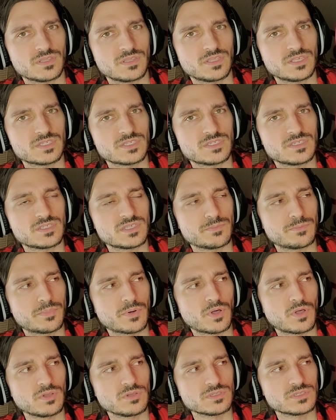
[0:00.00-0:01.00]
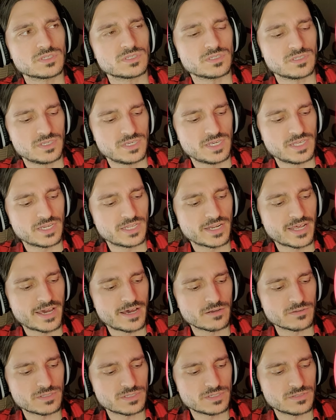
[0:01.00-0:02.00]
This is the pulse in and
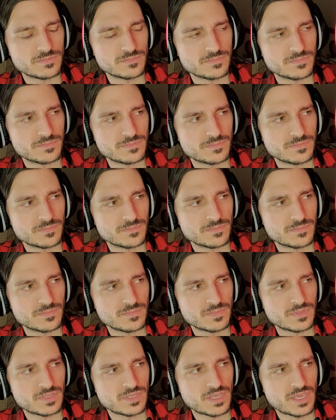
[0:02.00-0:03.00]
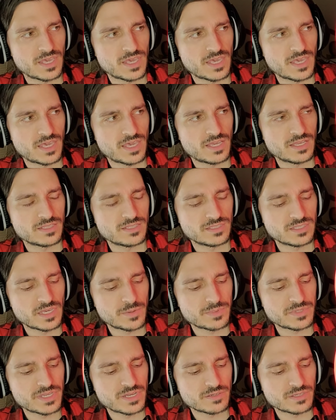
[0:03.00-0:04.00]
out. And the
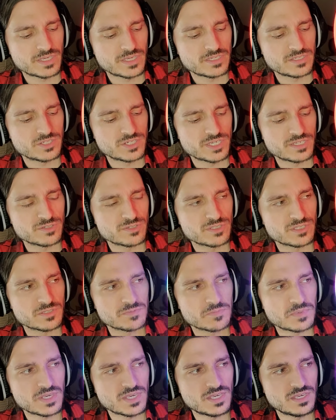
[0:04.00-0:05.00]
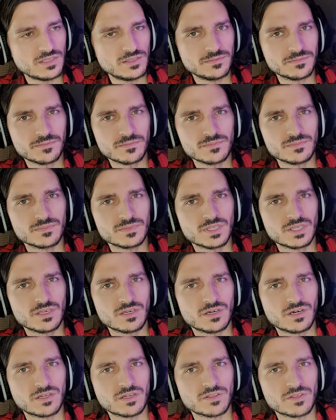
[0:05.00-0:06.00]
up and down keys change the speed.
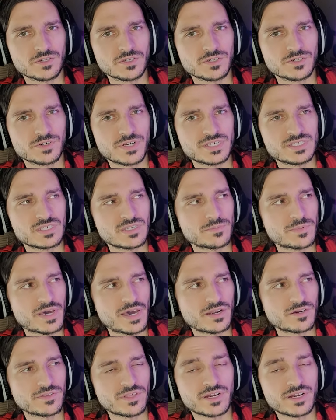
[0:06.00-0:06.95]
Another crazy pattern.